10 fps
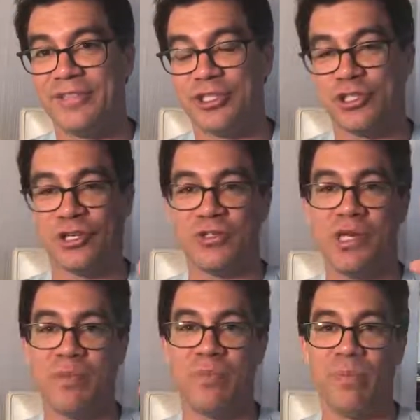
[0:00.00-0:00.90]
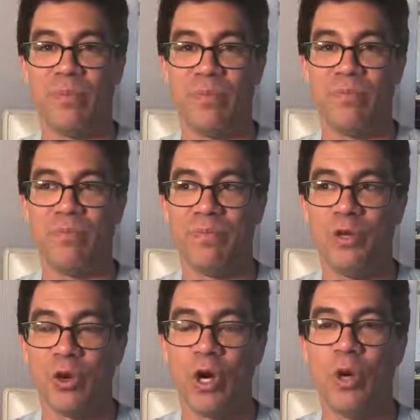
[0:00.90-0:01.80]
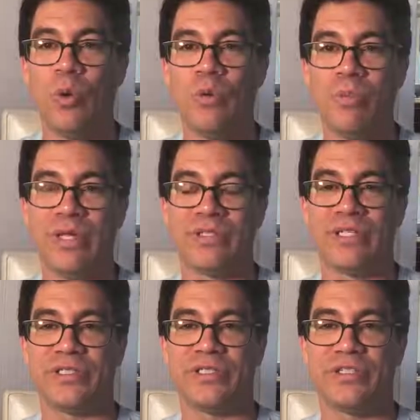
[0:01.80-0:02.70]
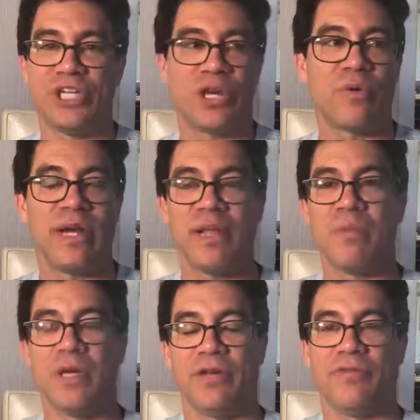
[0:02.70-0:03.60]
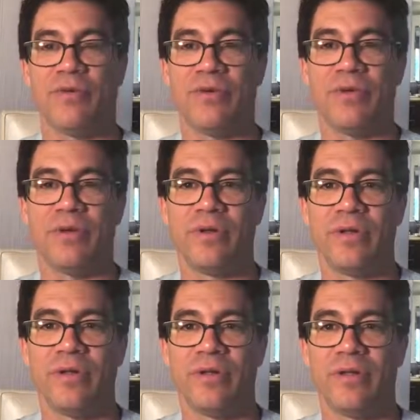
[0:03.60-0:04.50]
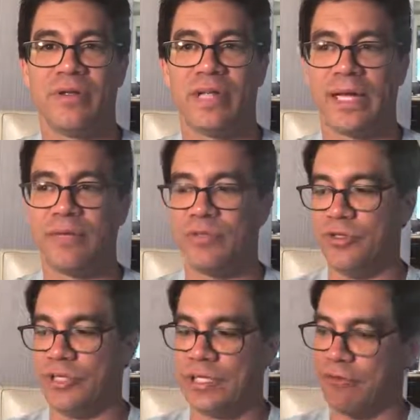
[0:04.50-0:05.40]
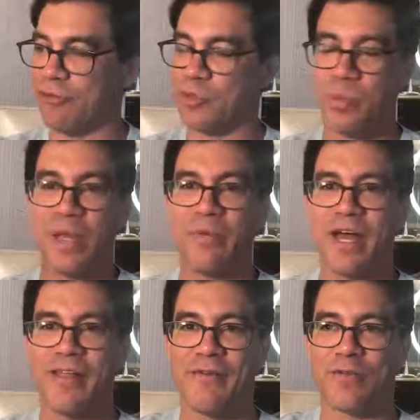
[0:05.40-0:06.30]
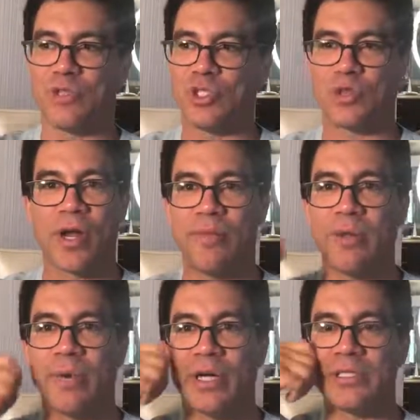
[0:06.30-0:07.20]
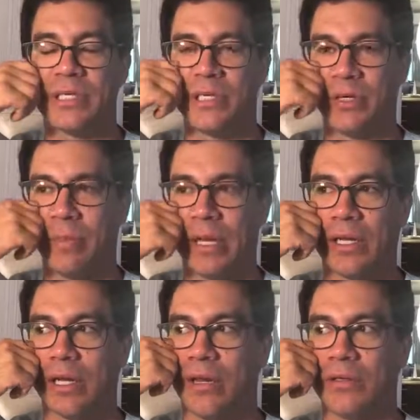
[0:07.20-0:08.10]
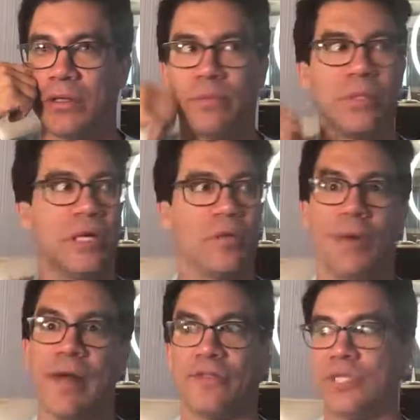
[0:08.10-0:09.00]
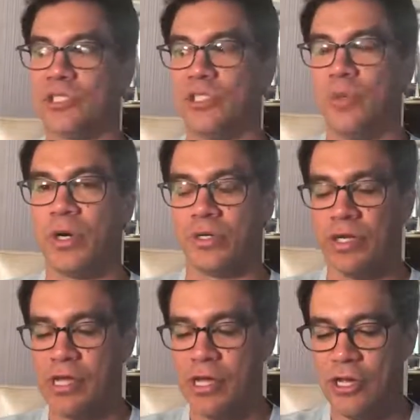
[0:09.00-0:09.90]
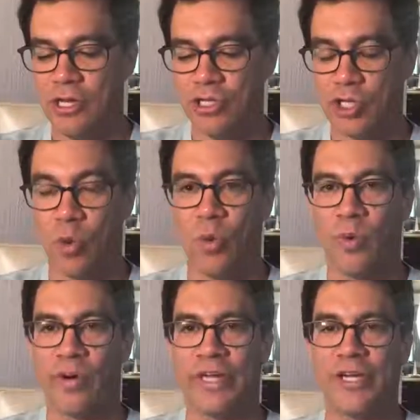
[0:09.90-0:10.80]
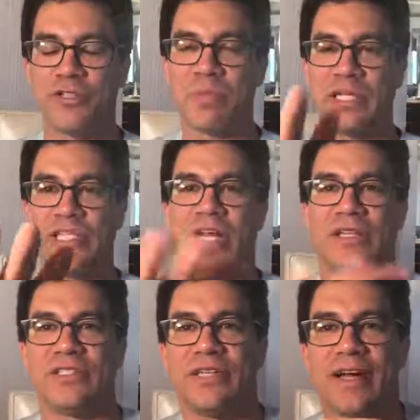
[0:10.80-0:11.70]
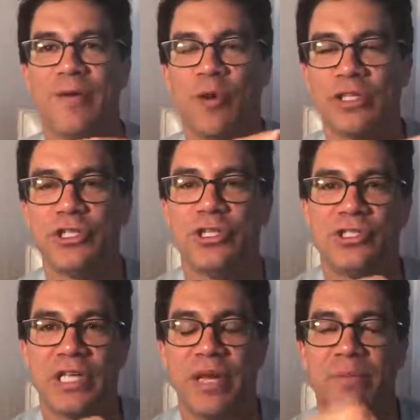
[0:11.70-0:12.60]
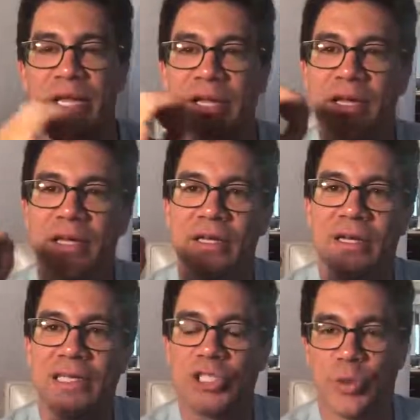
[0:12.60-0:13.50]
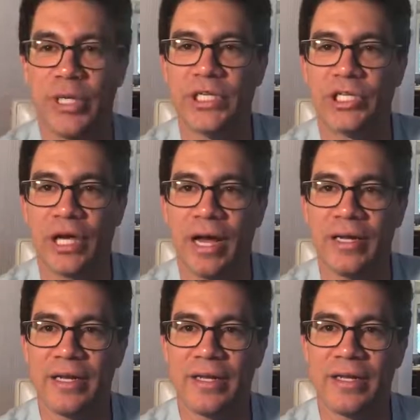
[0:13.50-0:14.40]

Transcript: to start seeing your own business generating money for you. Like when you get that first PayPal, that first Stripe deposit into your bank account, you're gonna be like, wow, this actually worked. So here's my challenge. I want you to send me a screenshot